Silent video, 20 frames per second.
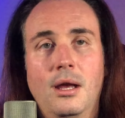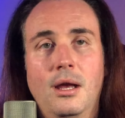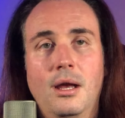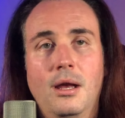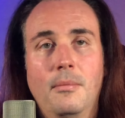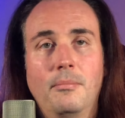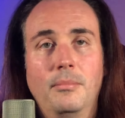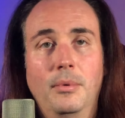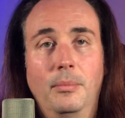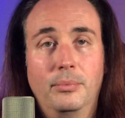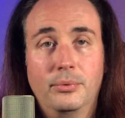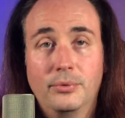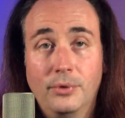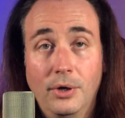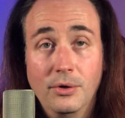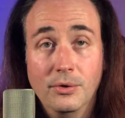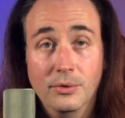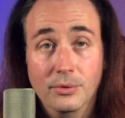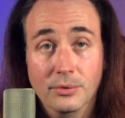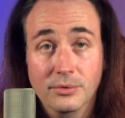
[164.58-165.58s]
But
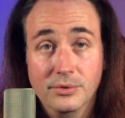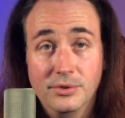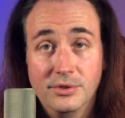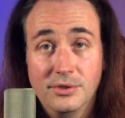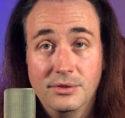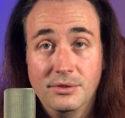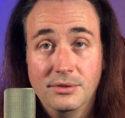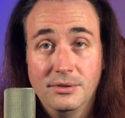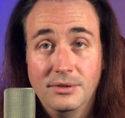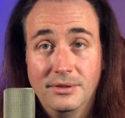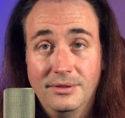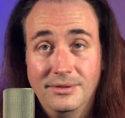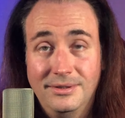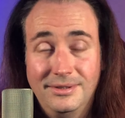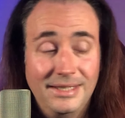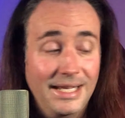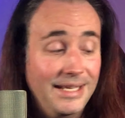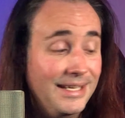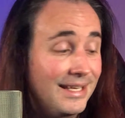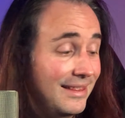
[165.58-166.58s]
pros,
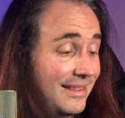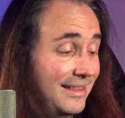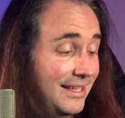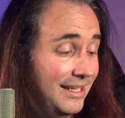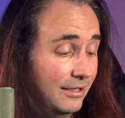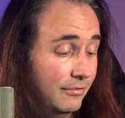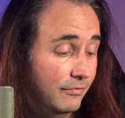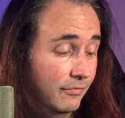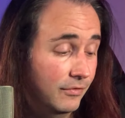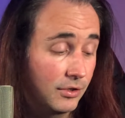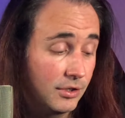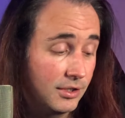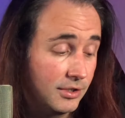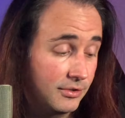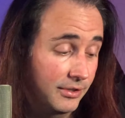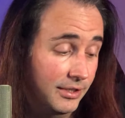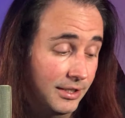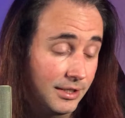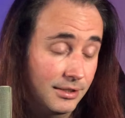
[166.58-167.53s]
they can think vertically